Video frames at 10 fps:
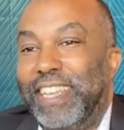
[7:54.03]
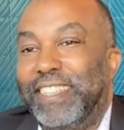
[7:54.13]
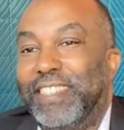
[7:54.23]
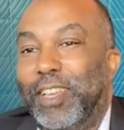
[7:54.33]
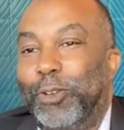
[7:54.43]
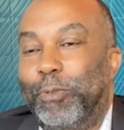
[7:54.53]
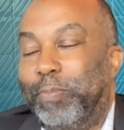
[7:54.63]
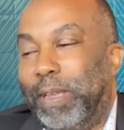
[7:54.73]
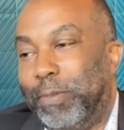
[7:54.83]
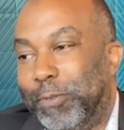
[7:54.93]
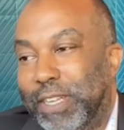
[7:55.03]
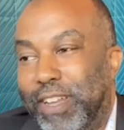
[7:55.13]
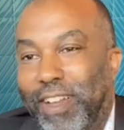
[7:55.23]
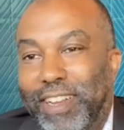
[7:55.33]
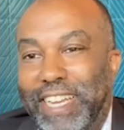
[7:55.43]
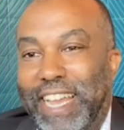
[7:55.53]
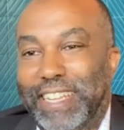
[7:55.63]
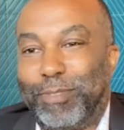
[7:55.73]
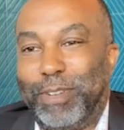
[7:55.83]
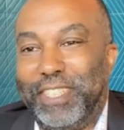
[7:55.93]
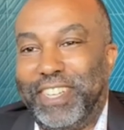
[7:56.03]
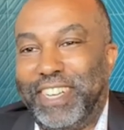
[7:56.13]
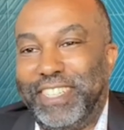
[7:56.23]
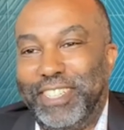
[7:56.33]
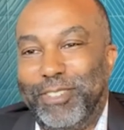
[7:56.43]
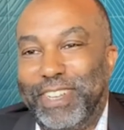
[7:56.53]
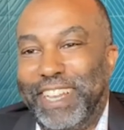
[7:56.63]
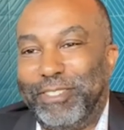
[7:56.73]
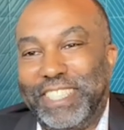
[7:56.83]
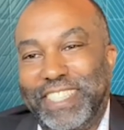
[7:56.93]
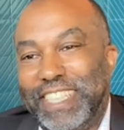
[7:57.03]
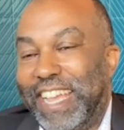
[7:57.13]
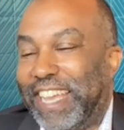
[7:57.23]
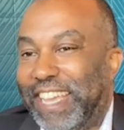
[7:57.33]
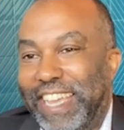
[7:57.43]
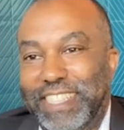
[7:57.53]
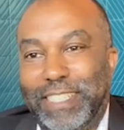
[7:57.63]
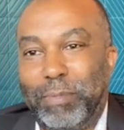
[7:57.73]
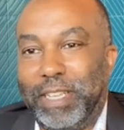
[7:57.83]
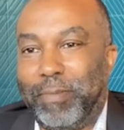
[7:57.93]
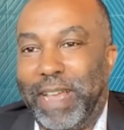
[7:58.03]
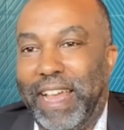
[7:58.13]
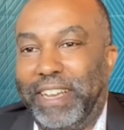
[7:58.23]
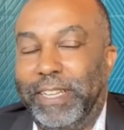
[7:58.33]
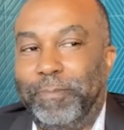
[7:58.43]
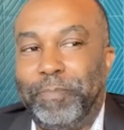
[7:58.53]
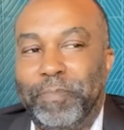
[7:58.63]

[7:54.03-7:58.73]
So people would call and ask, what are you going to do? And I would just say, I can't speak about it.